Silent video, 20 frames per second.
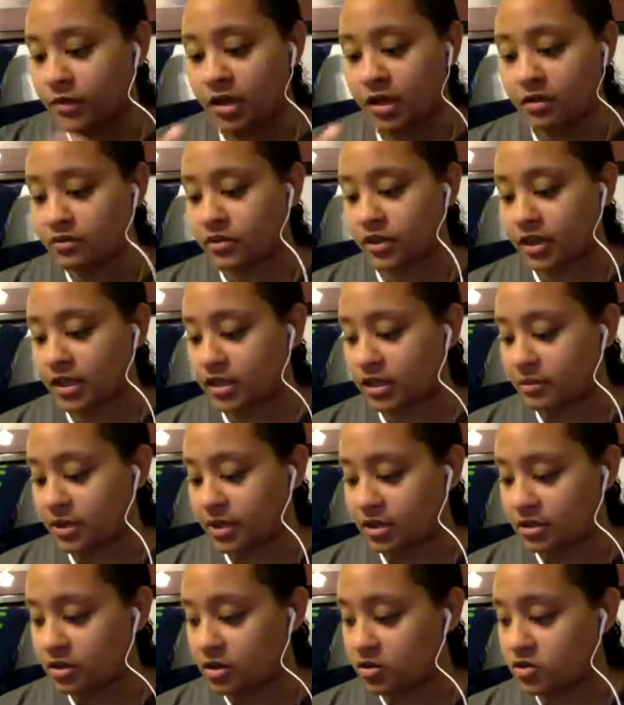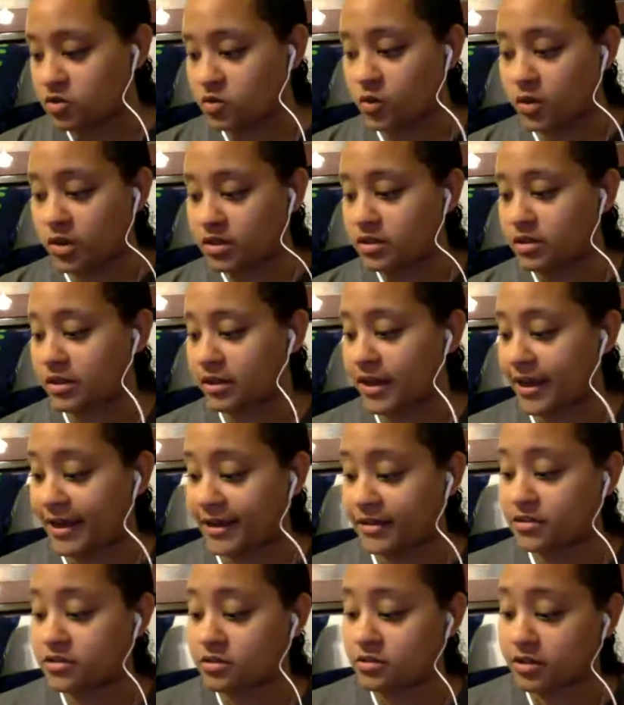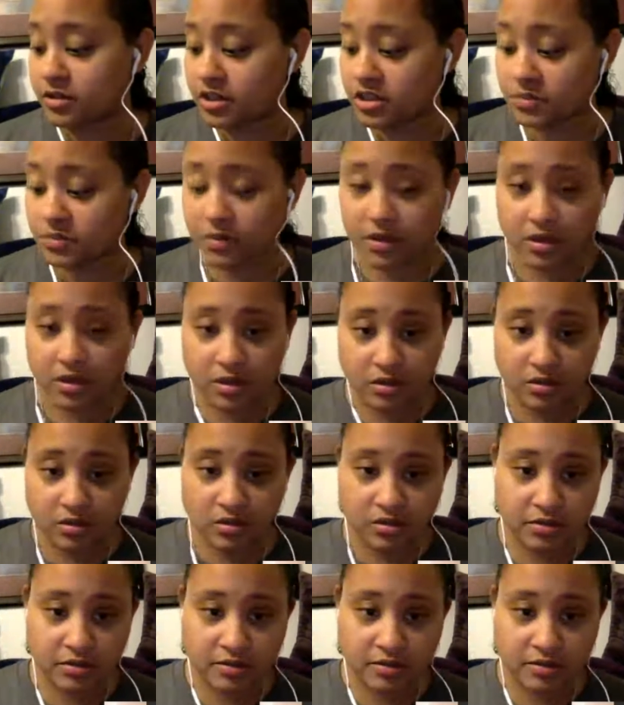think anybody knows what the answer is because